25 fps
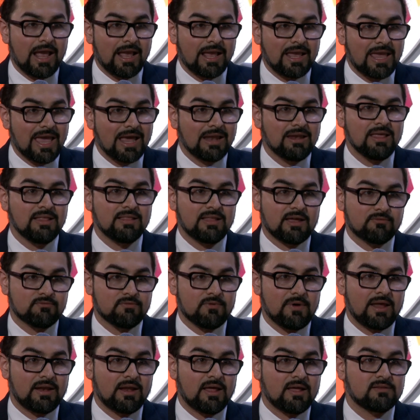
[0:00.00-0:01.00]
getting that
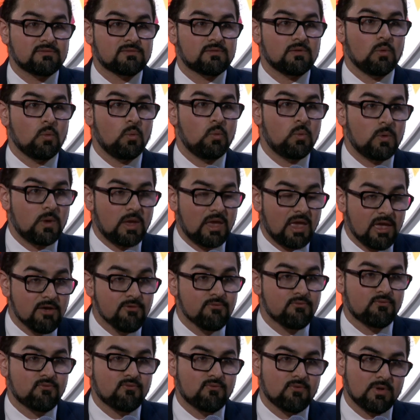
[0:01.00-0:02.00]
finance
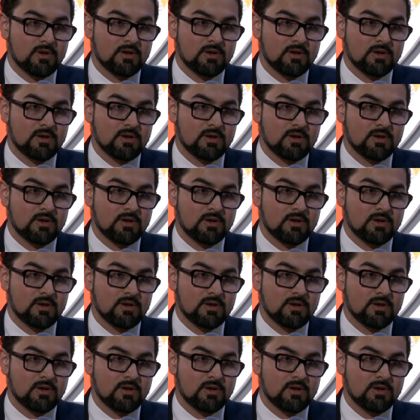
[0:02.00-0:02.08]
if